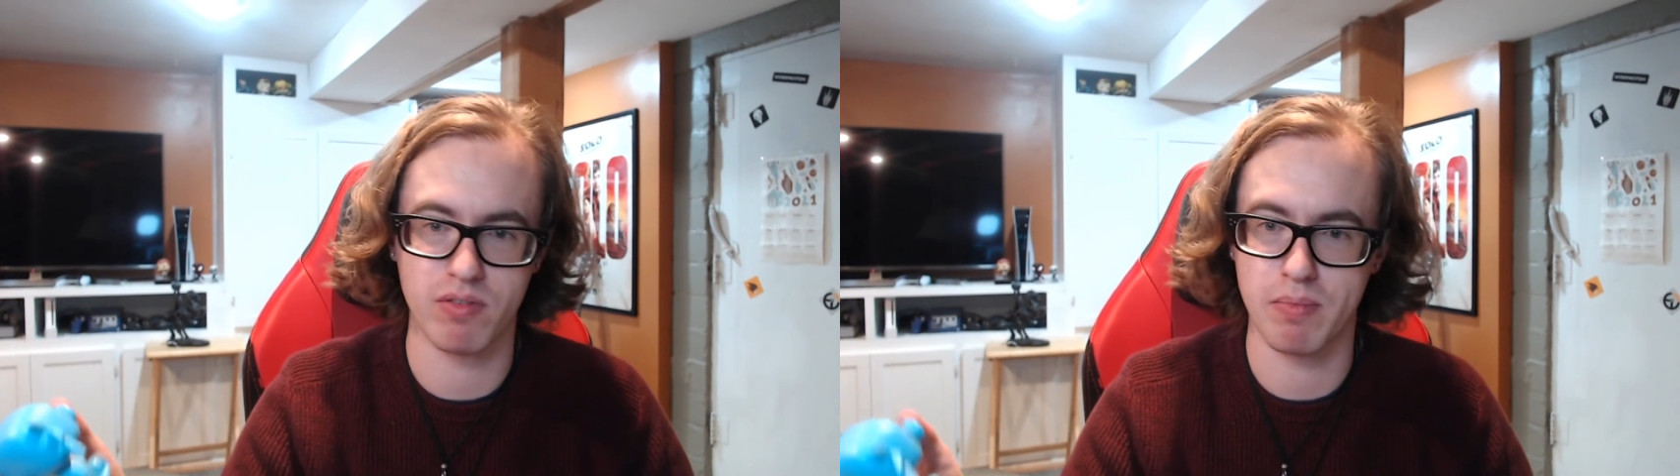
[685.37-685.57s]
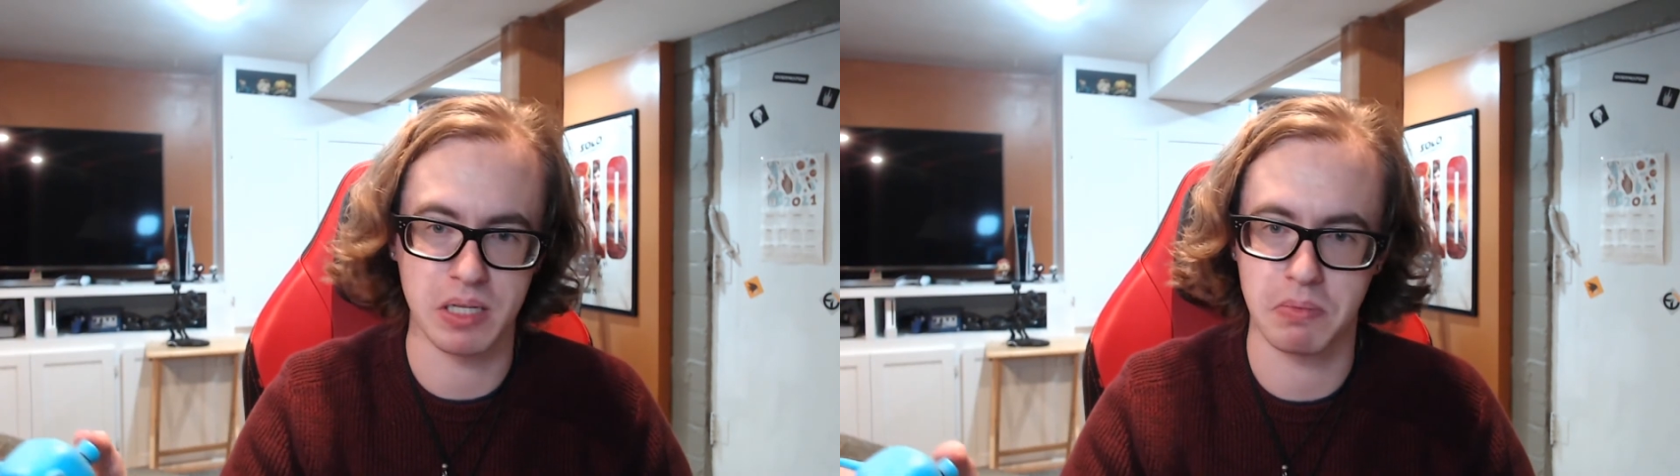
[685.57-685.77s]

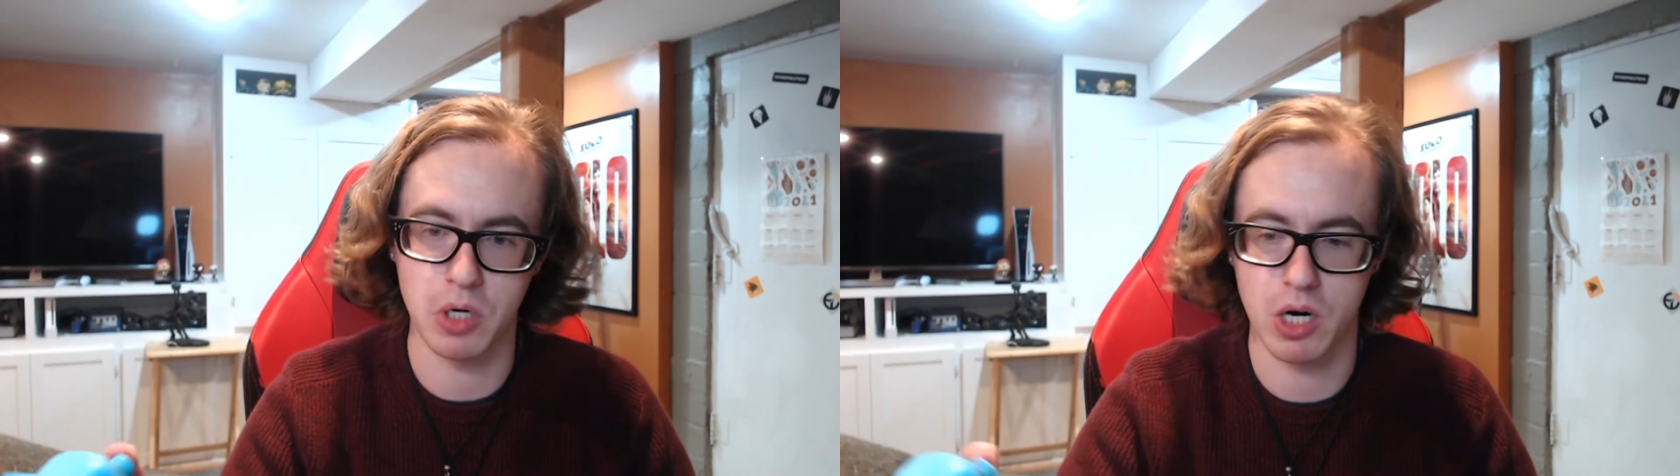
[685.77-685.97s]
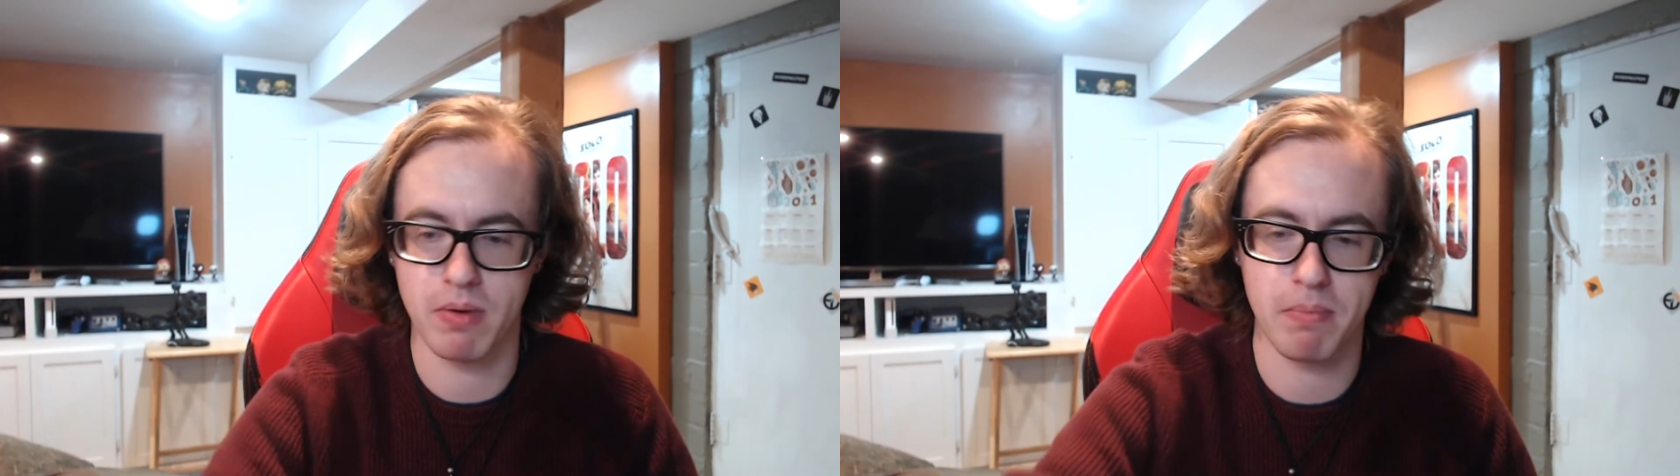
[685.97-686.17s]
about the
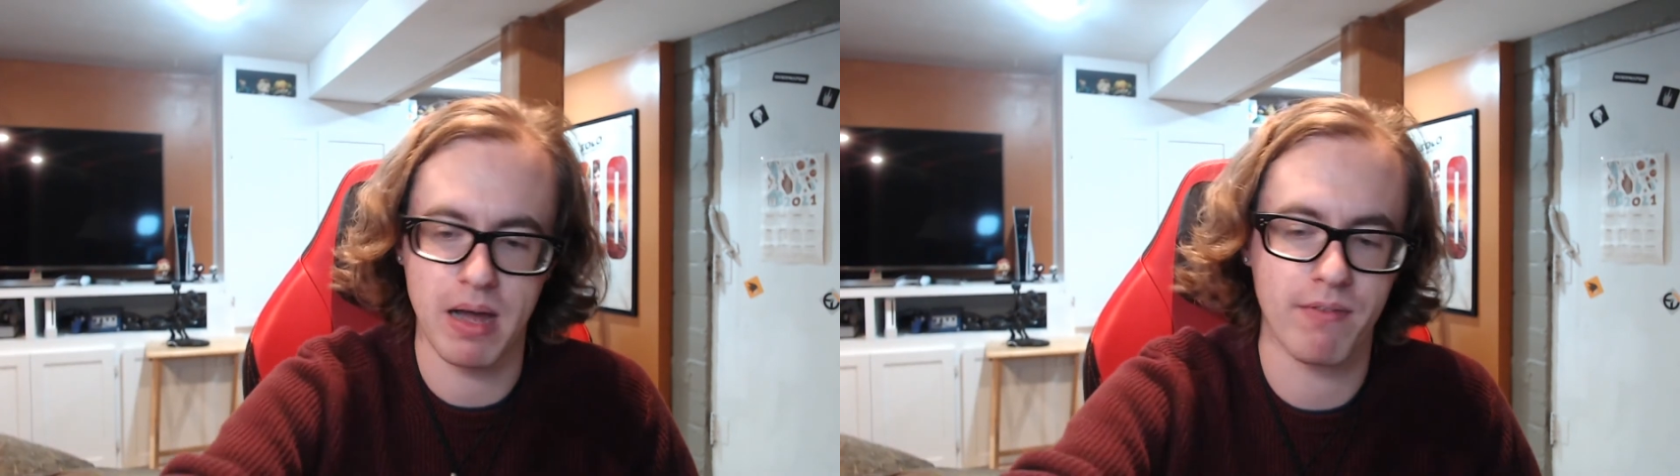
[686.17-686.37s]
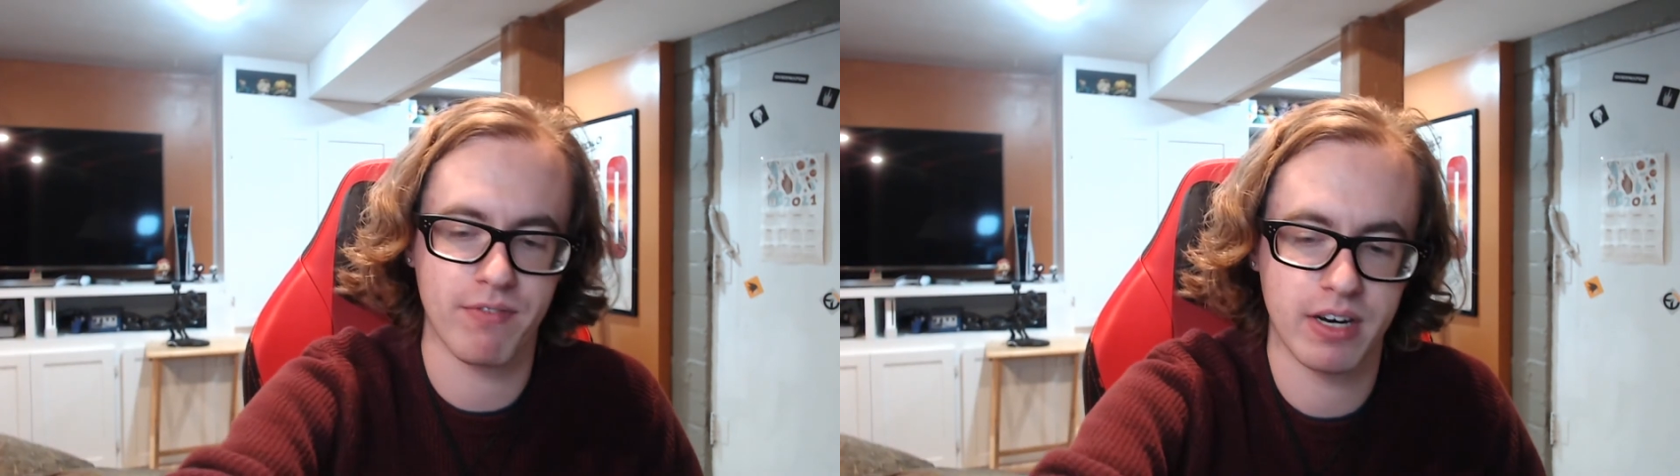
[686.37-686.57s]
Pokemon
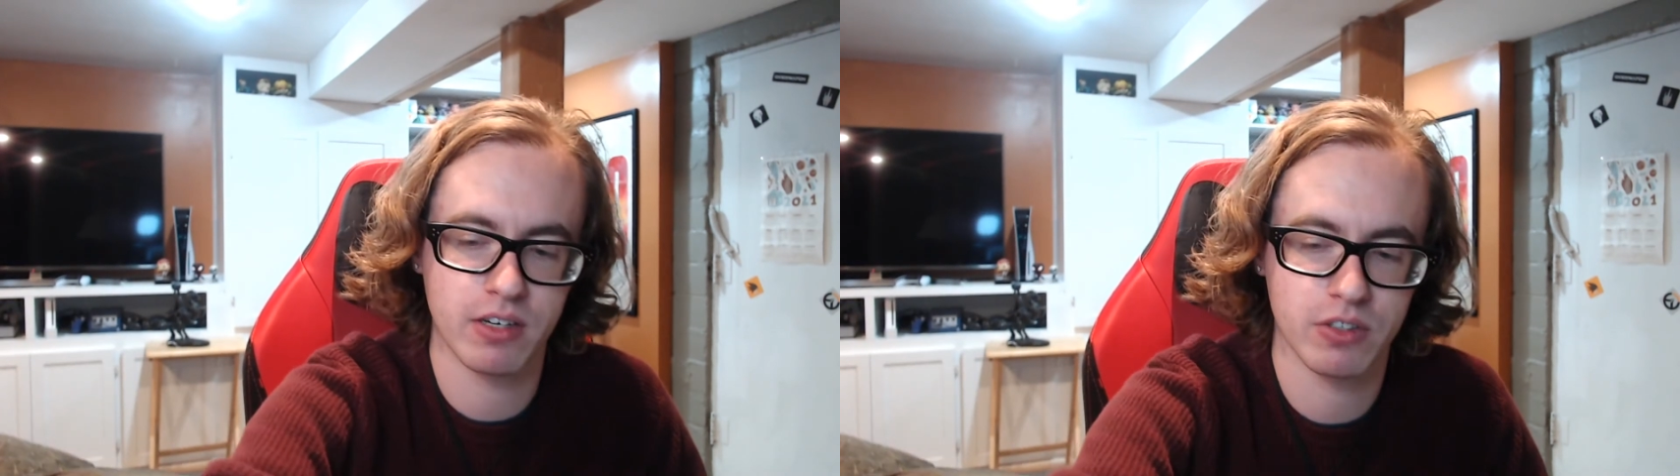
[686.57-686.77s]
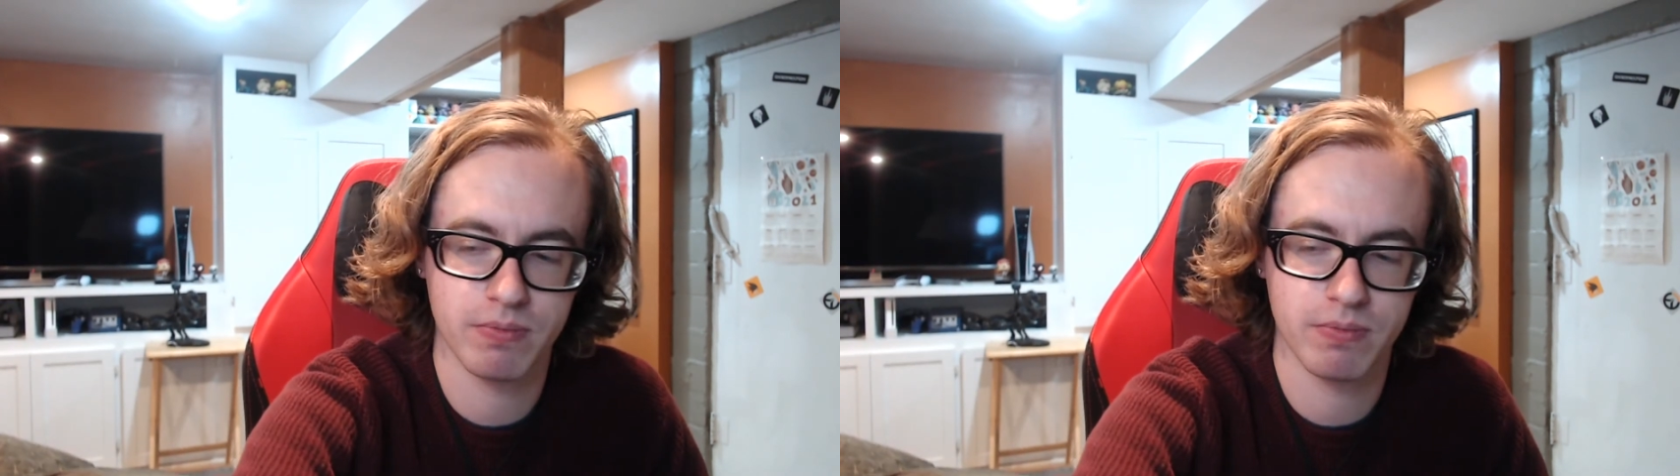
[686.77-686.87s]
Pop figures.